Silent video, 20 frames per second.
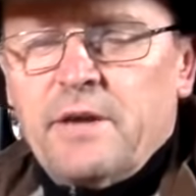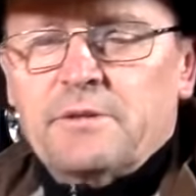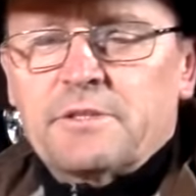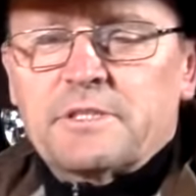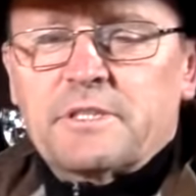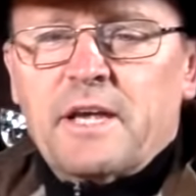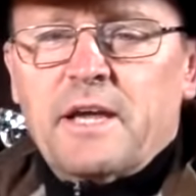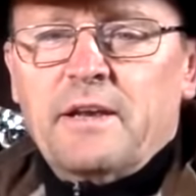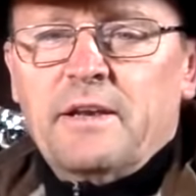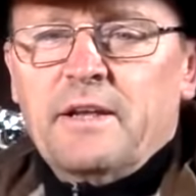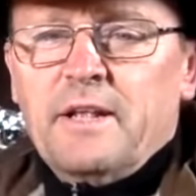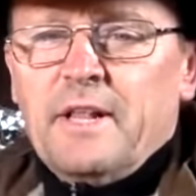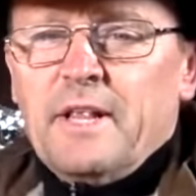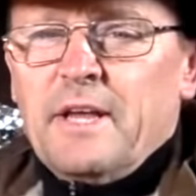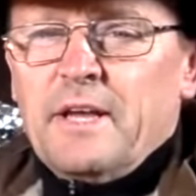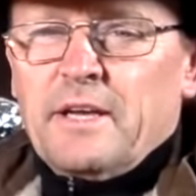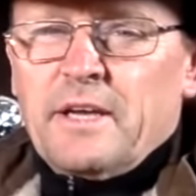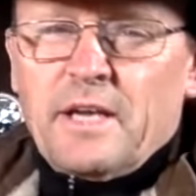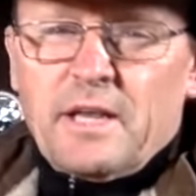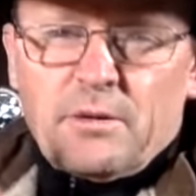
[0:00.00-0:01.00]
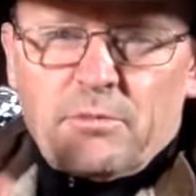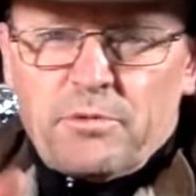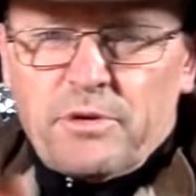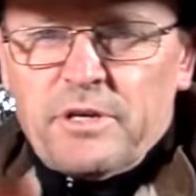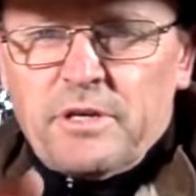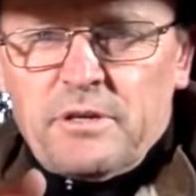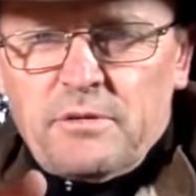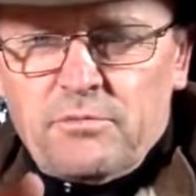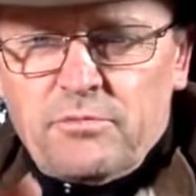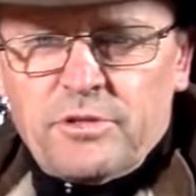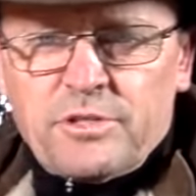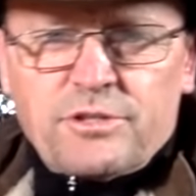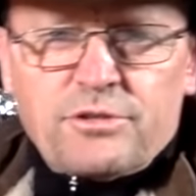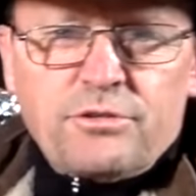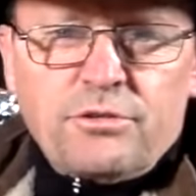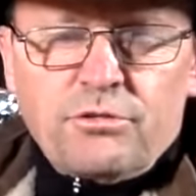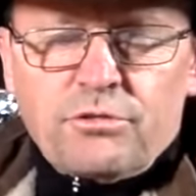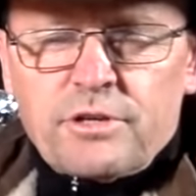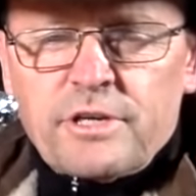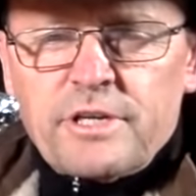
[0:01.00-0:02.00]
how it's done. Yeah, look, we we
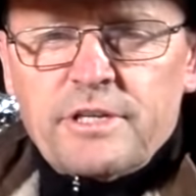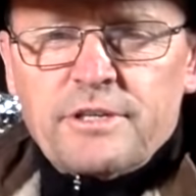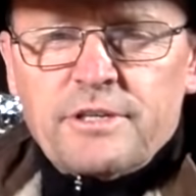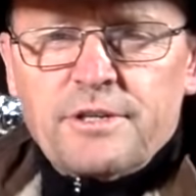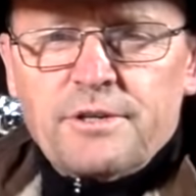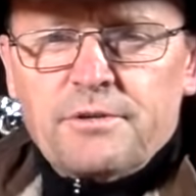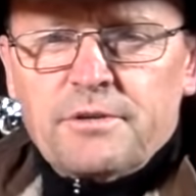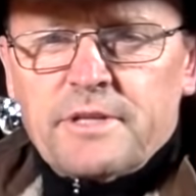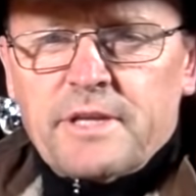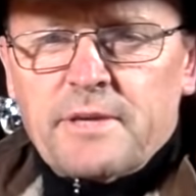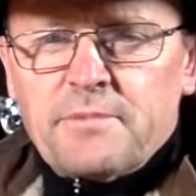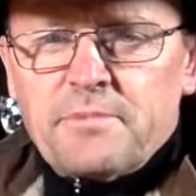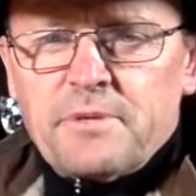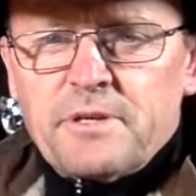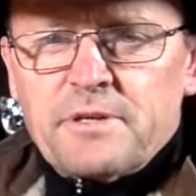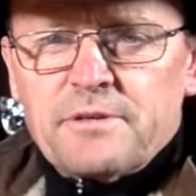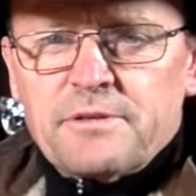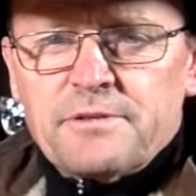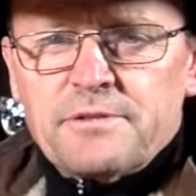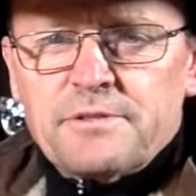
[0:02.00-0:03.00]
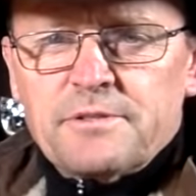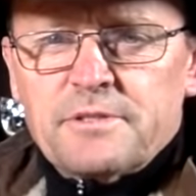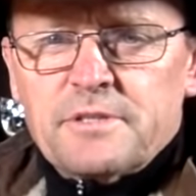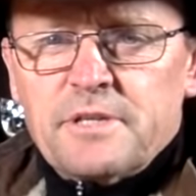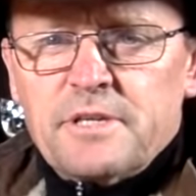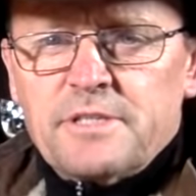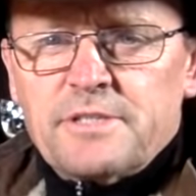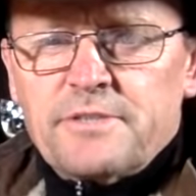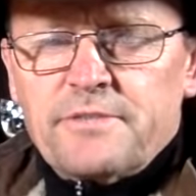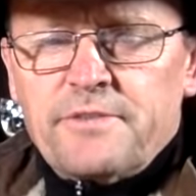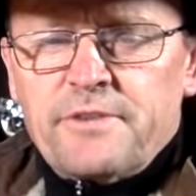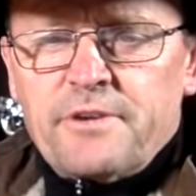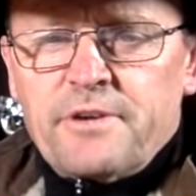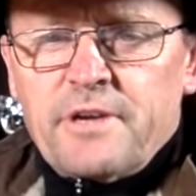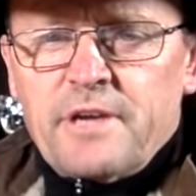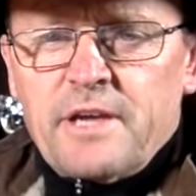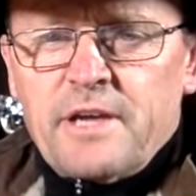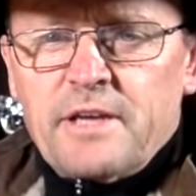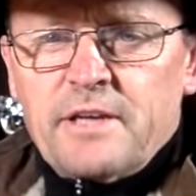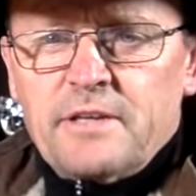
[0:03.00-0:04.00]
should look into doing that because it's a very
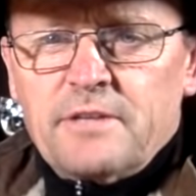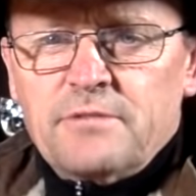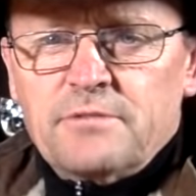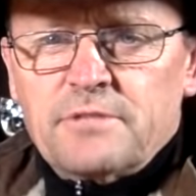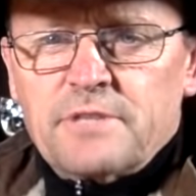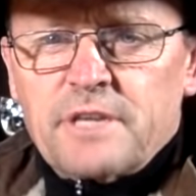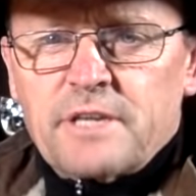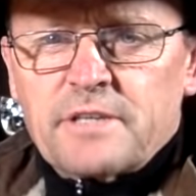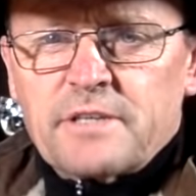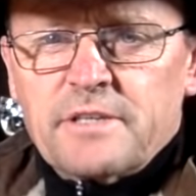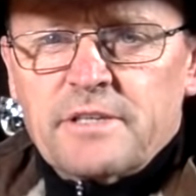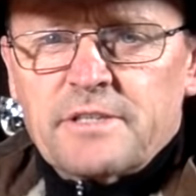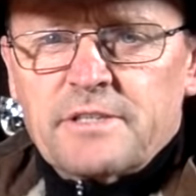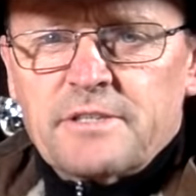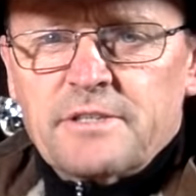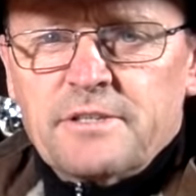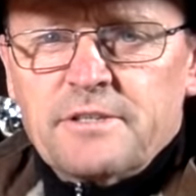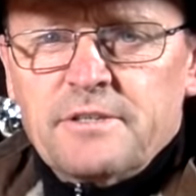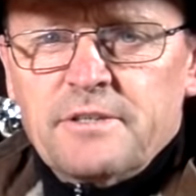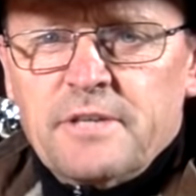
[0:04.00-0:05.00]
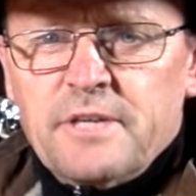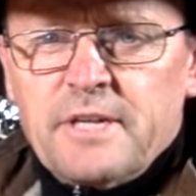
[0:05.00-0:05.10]
handy little technique to do.